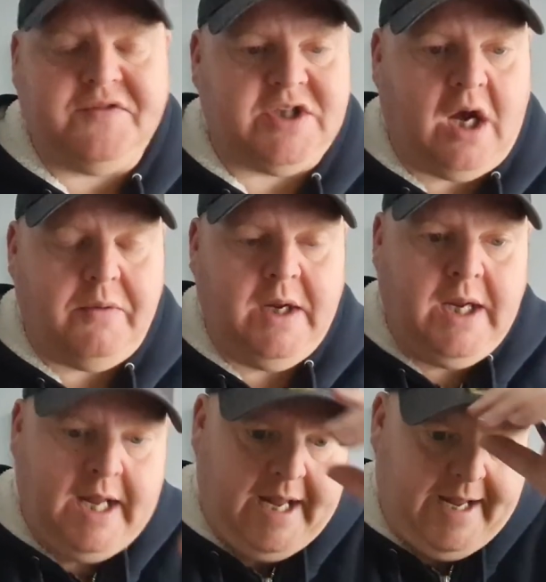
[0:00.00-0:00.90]
So,
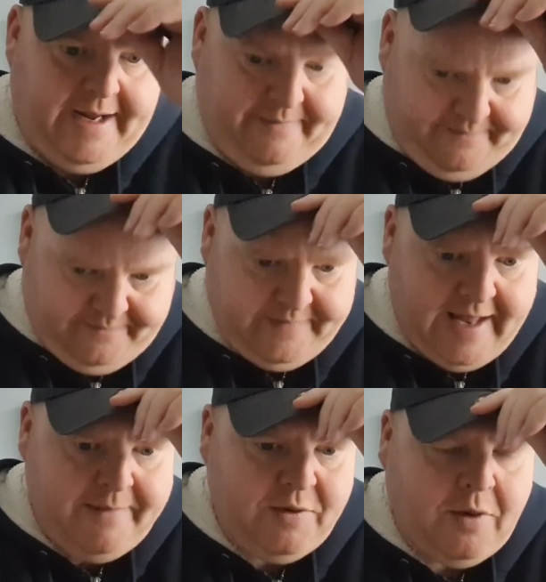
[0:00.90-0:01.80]
um,
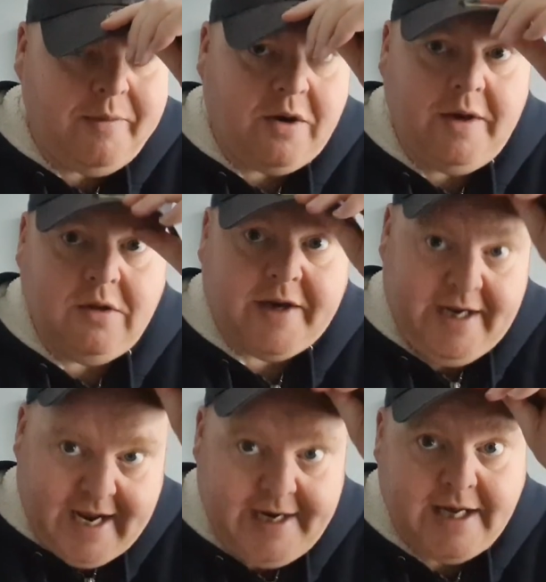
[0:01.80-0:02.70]
yeah, the one we're going
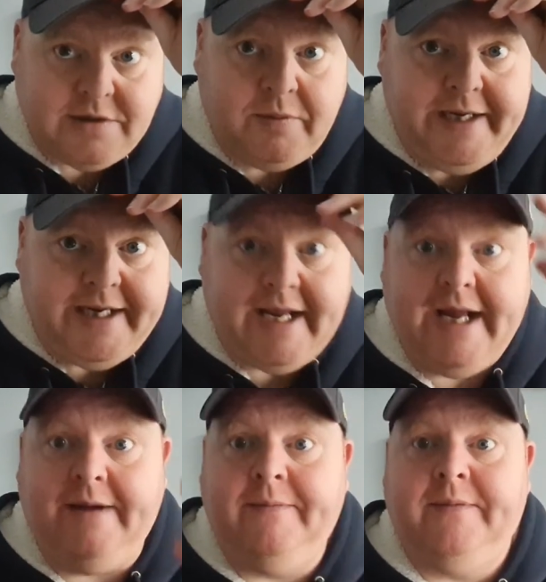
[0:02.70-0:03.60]
looking at next week
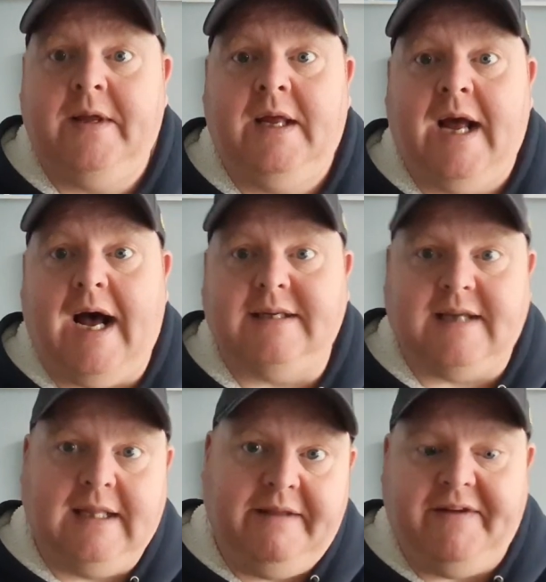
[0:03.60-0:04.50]
has
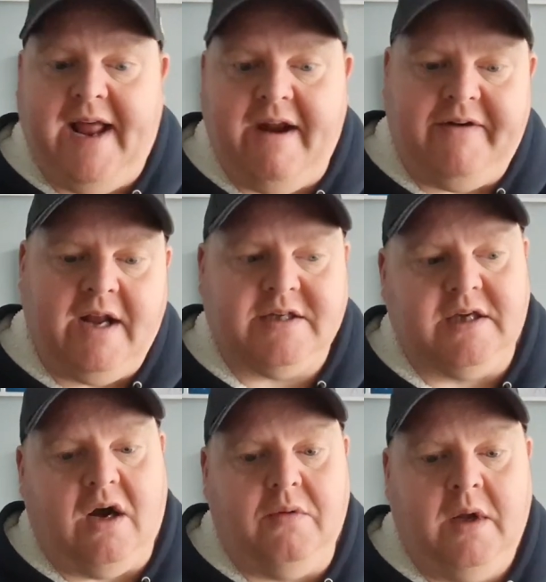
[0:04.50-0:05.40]
a living area.
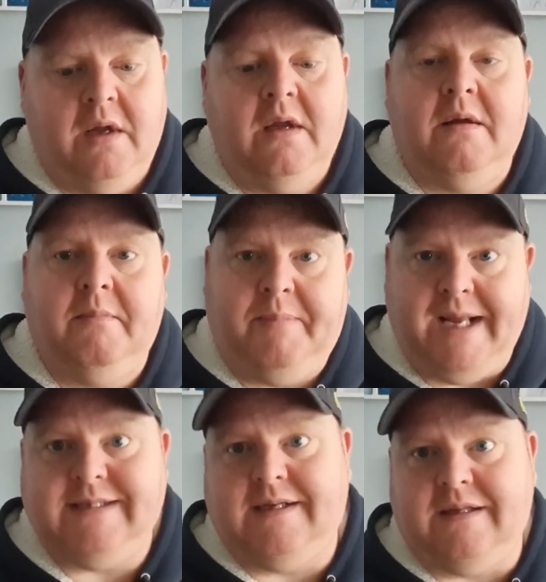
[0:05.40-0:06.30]
So,
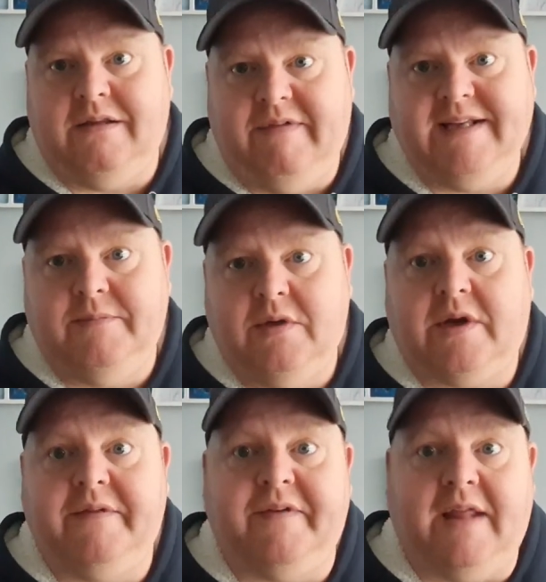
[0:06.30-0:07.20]
basically, the reason we're
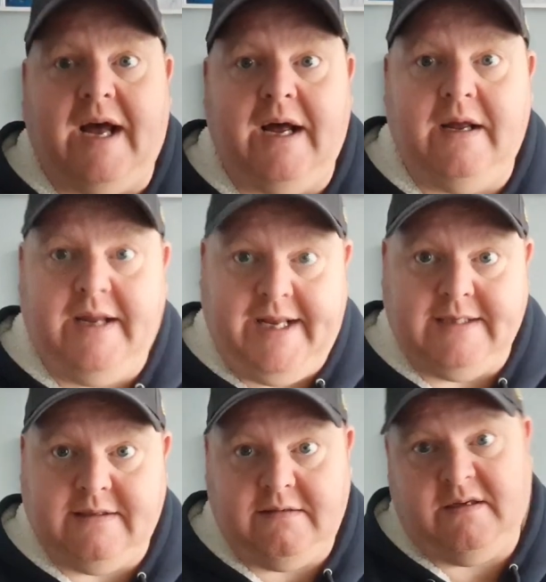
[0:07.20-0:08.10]
looking for that
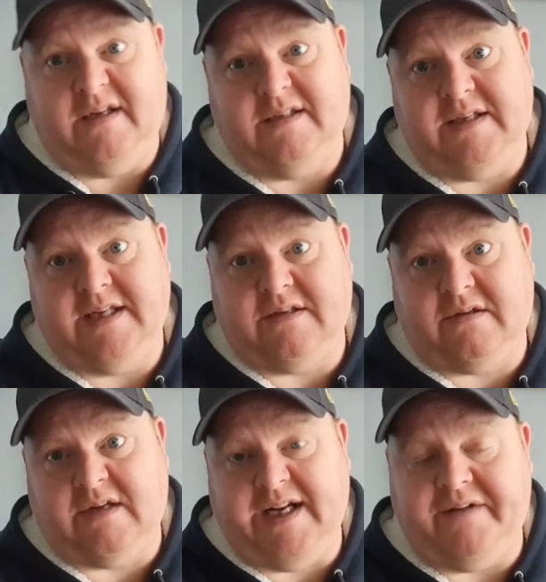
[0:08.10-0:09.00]
is because it's
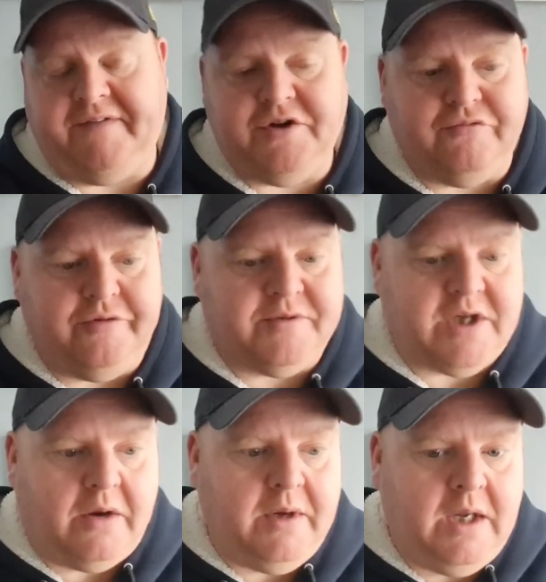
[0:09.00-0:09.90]
I need a fish room.
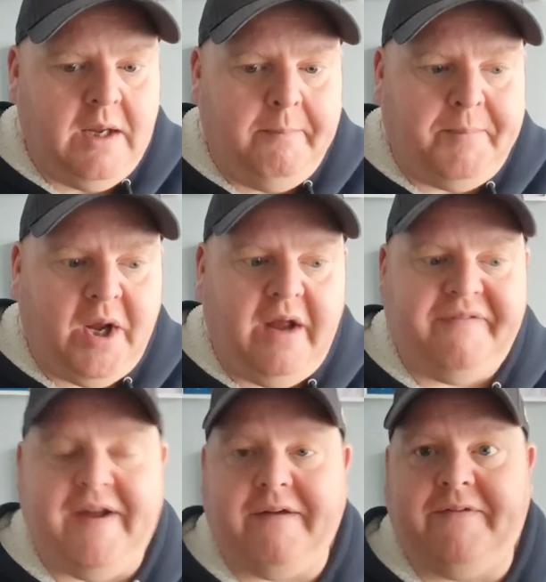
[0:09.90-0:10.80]
So,
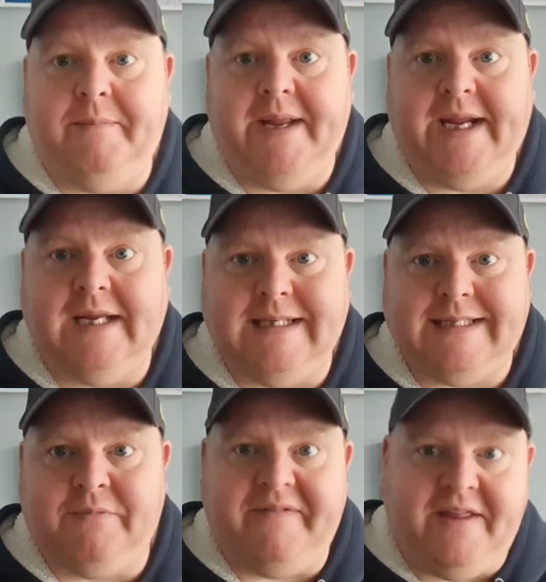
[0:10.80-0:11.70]
perfect for me because
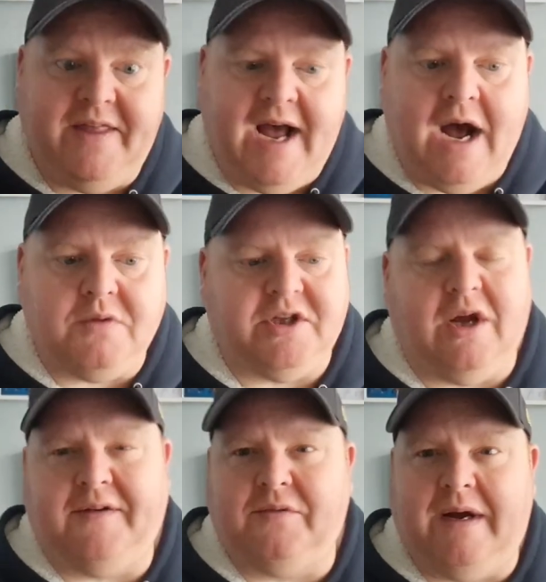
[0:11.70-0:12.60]
it's within the house. I
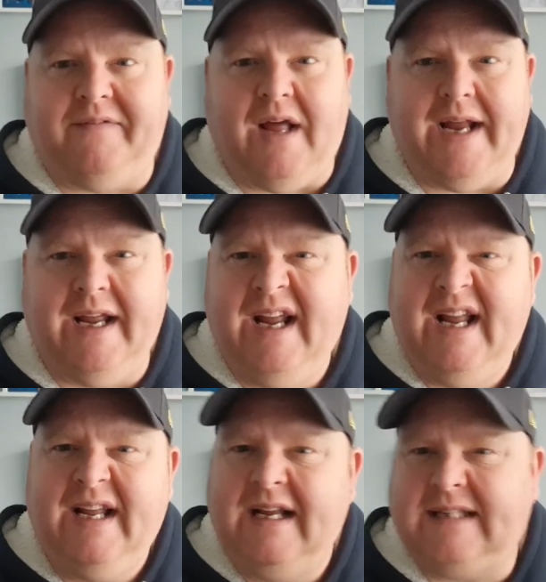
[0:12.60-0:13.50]
don't have to have, like,
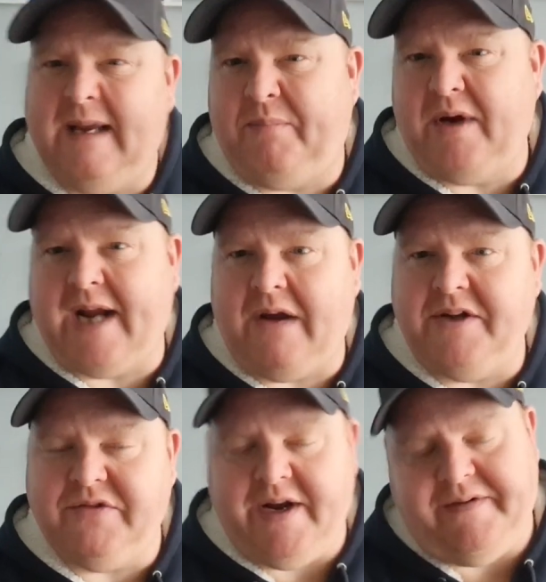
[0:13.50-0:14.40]
a separate
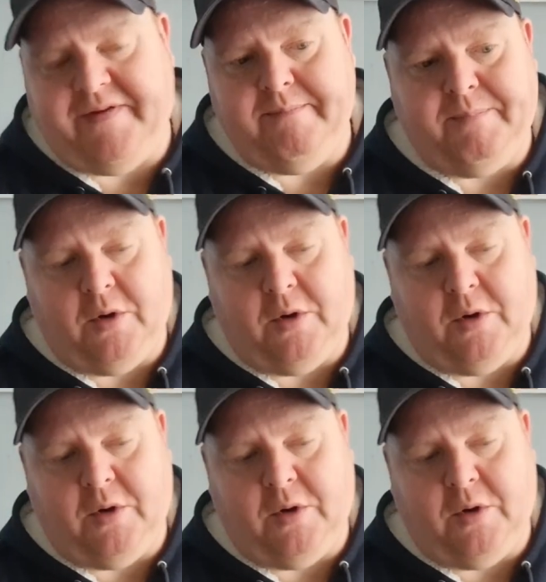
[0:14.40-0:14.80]
garage or anything.